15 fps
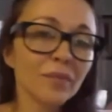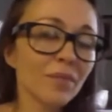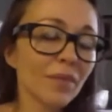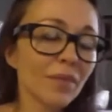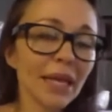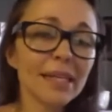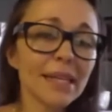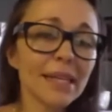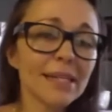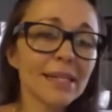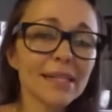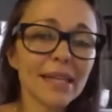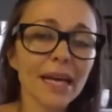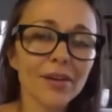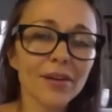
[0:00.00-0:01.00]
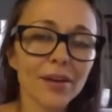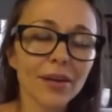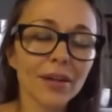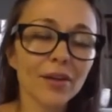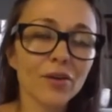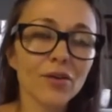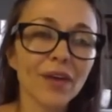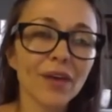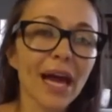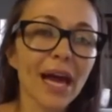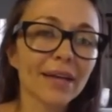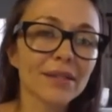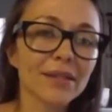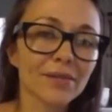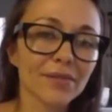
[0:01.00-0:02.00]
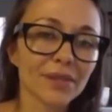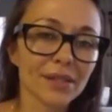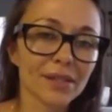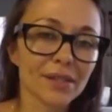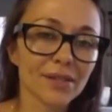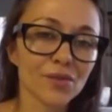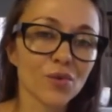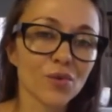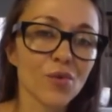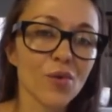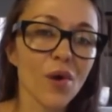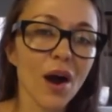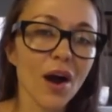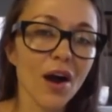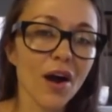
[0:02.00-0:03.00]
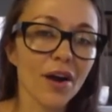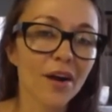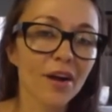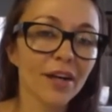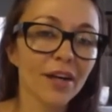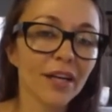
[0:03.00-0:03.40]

as I said, there are a lot of activists who are